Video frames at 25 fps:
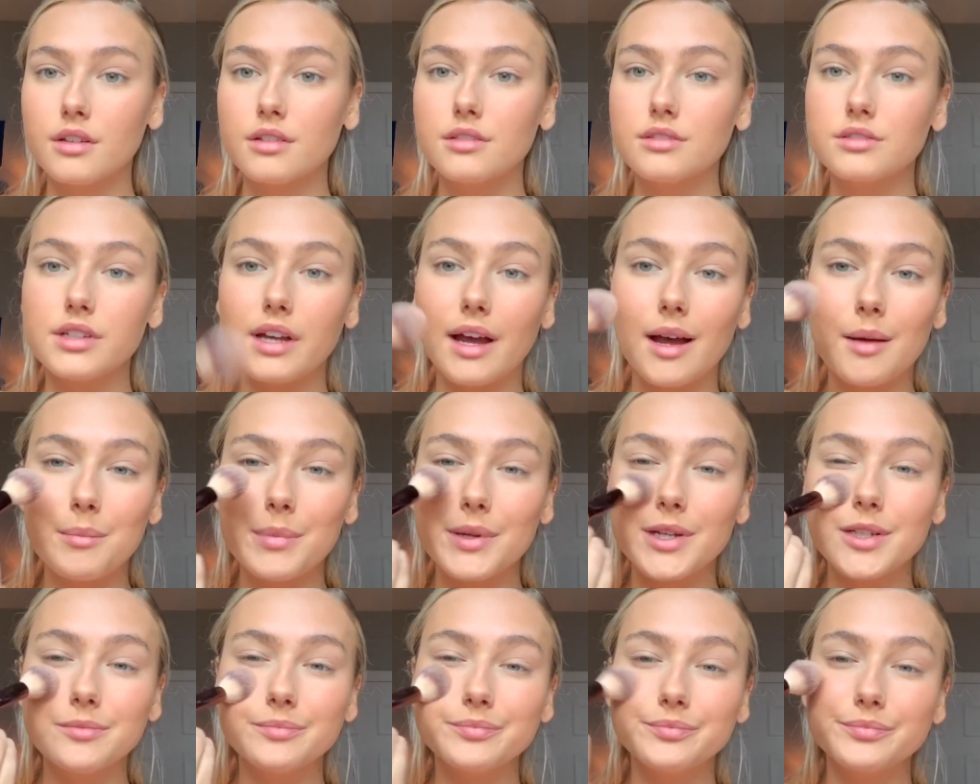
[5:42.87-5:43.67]
tap
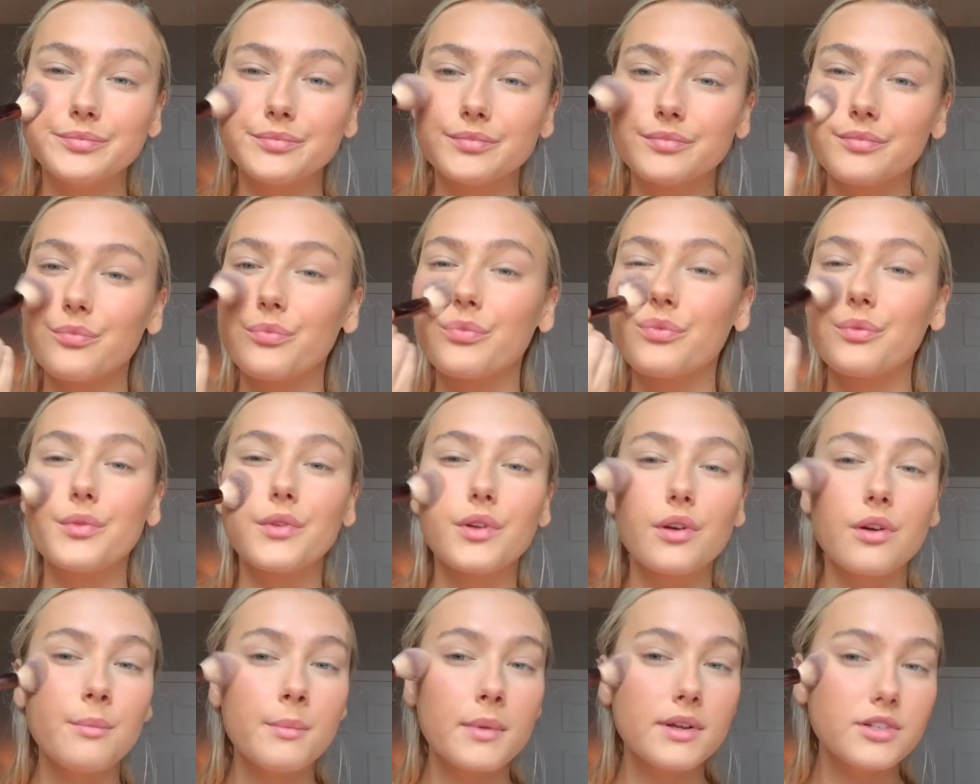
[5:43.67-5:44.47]
it
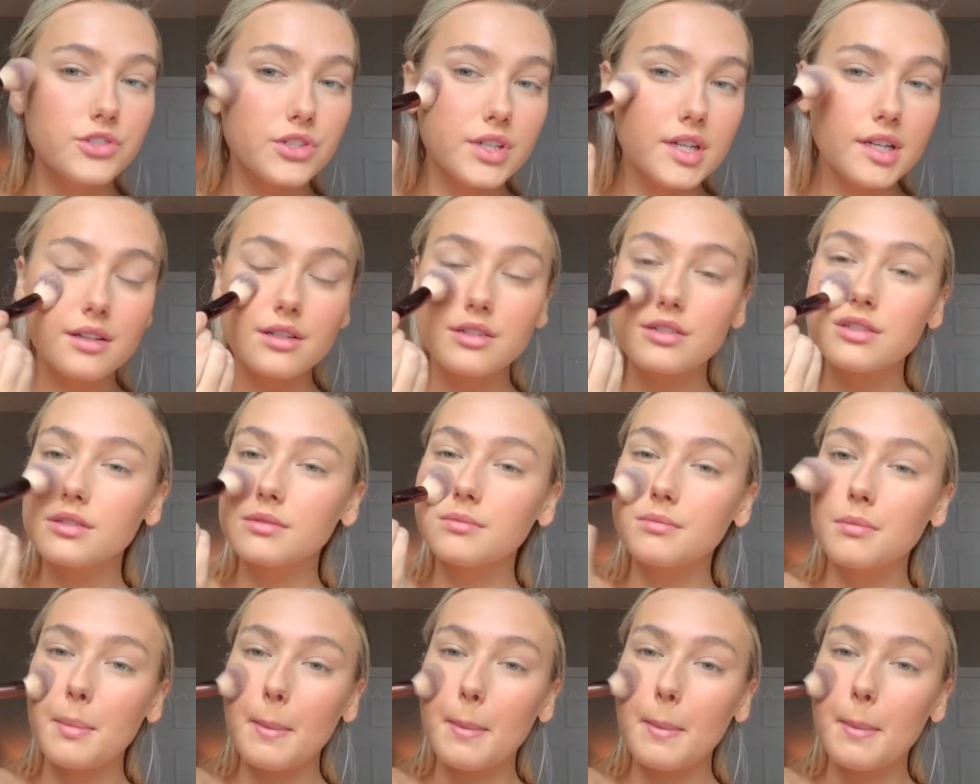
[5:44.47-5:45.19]
on my cheeks.